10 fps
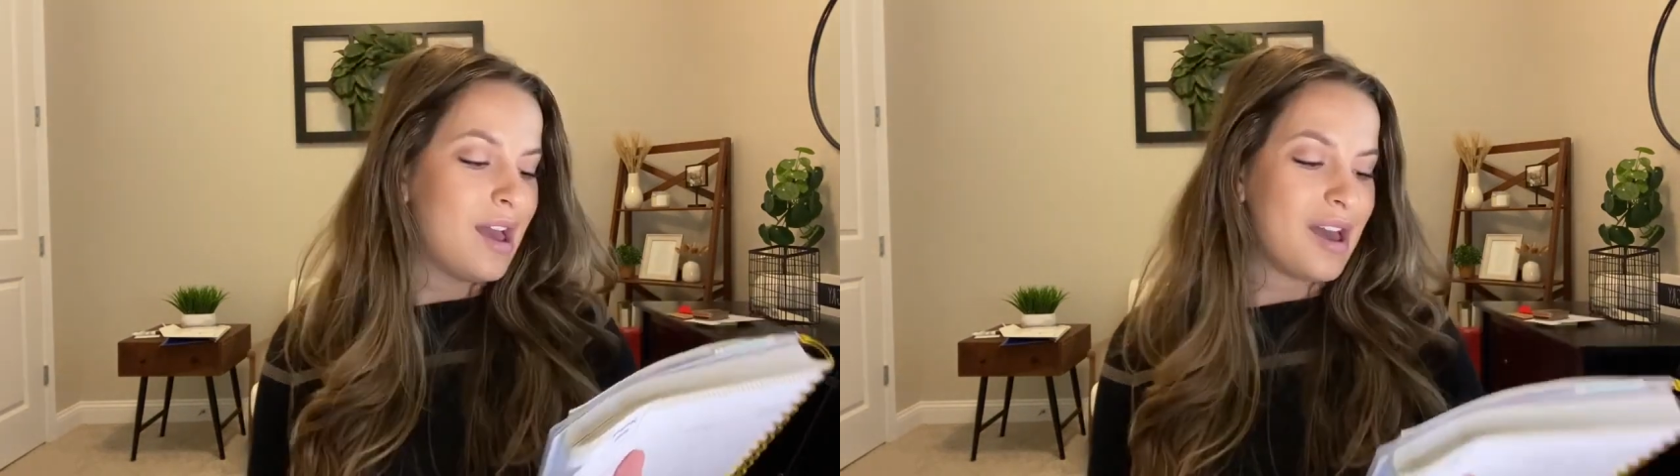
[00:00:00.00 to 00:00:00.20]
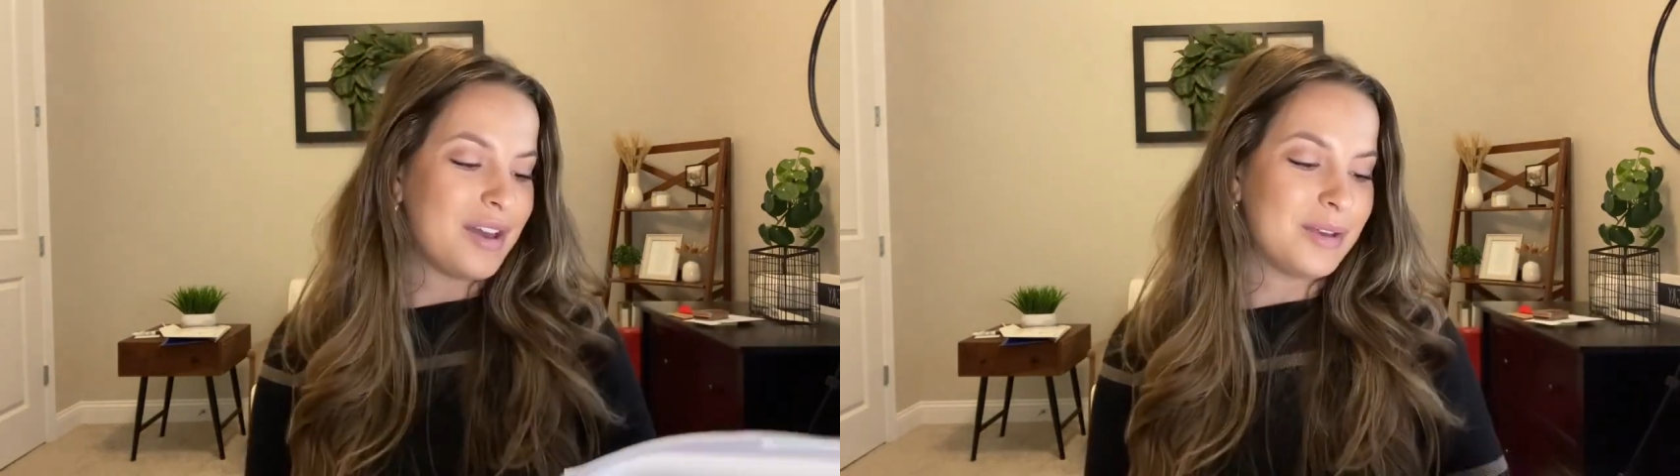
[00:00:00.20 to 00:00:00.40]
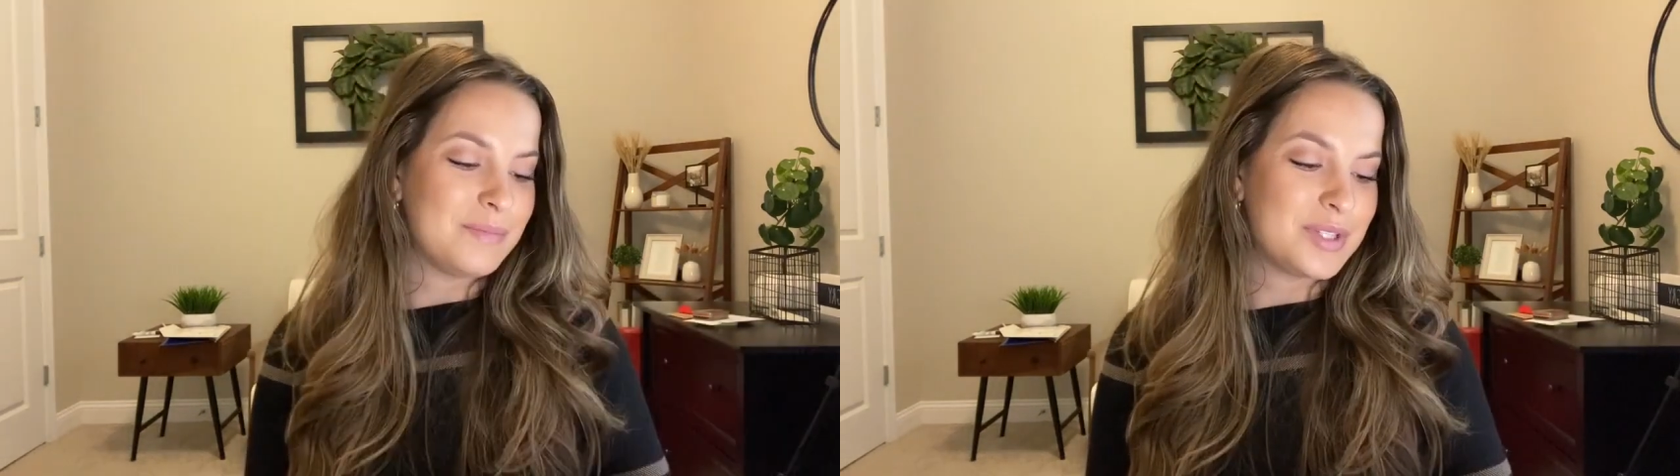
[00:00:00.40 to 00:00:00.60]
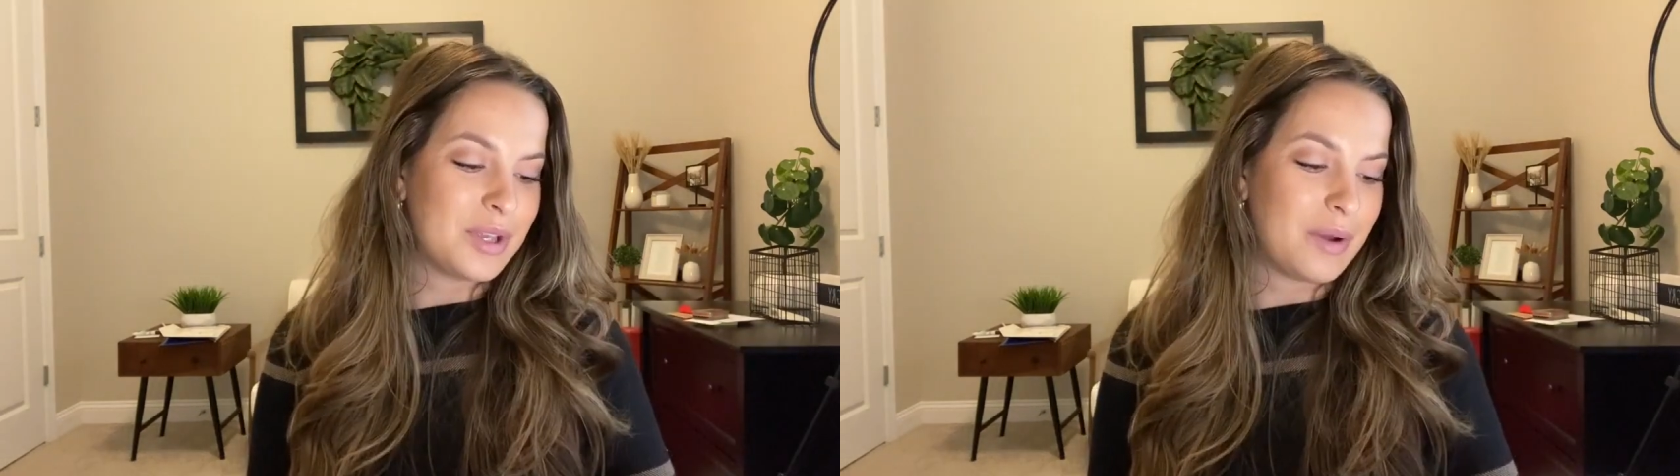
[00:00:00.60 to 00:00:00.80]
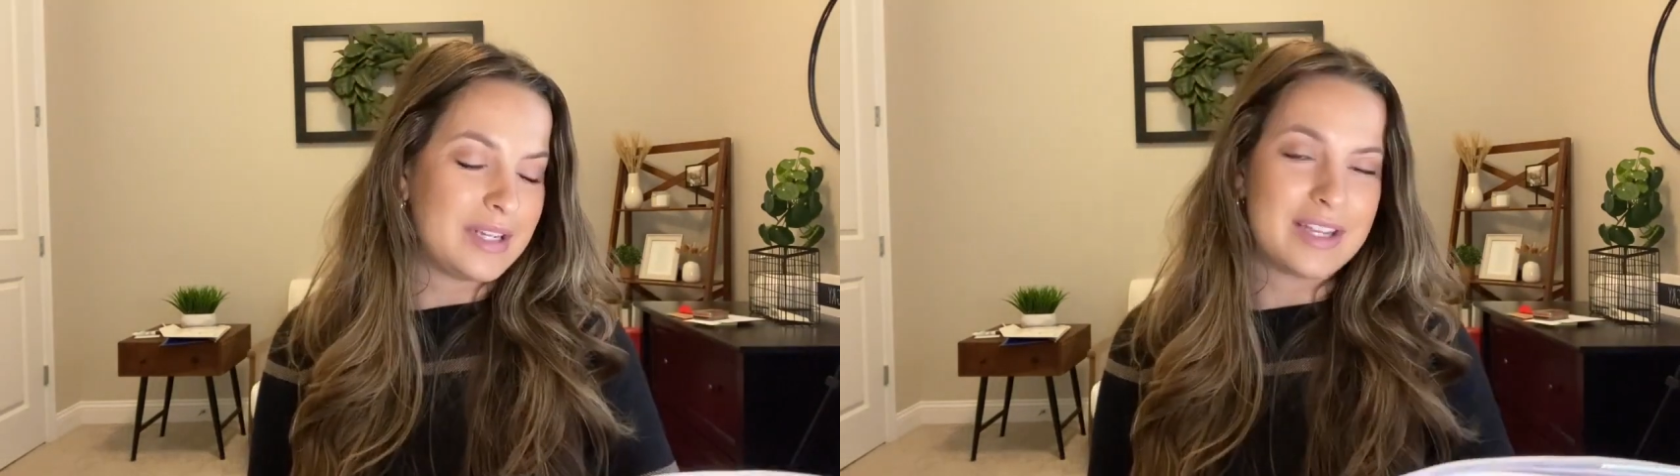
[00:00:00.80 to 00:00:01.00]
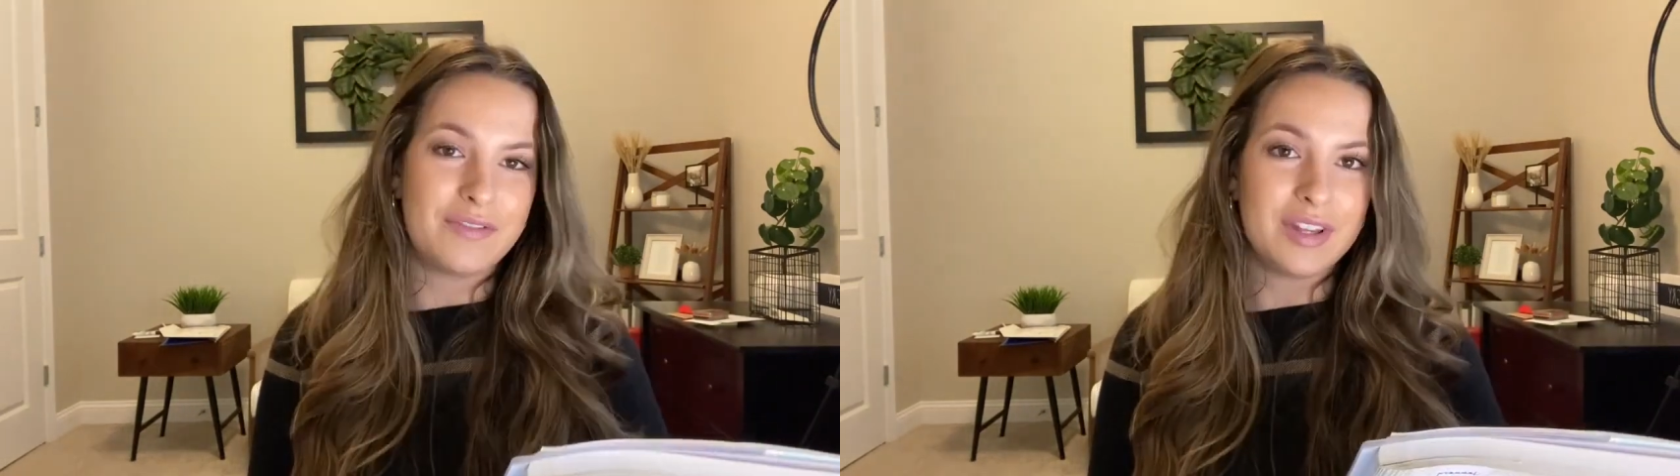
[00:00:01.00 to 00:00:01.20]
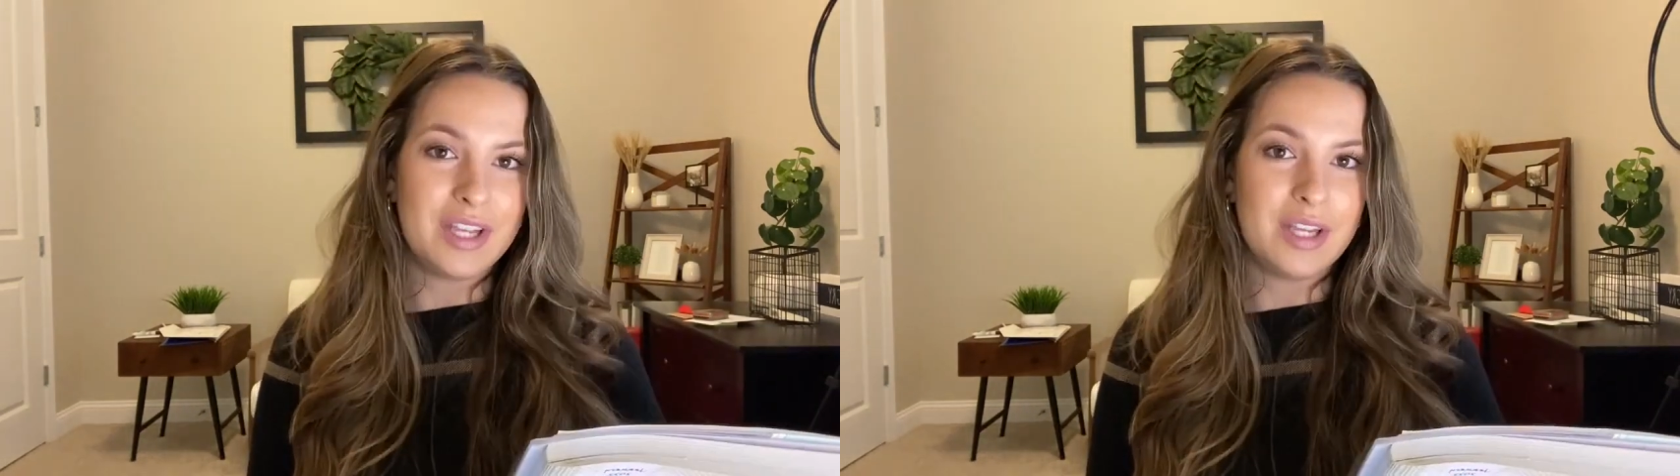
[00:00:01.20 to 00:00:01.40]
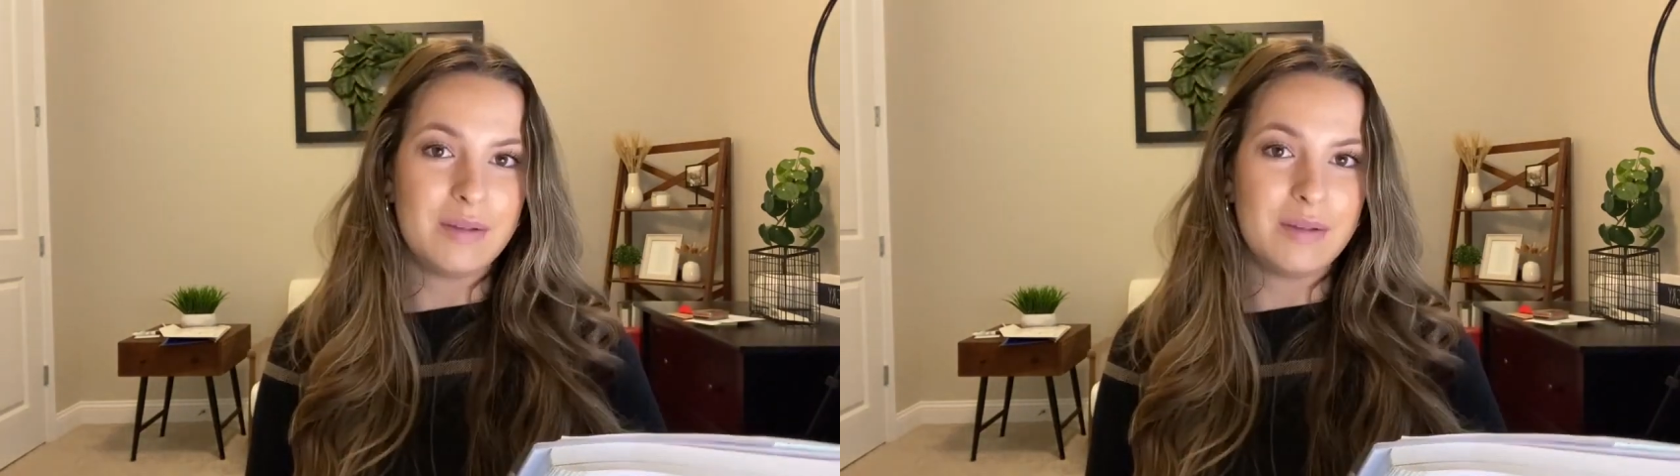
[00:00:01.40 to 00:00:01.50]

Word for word: Um, so I definitely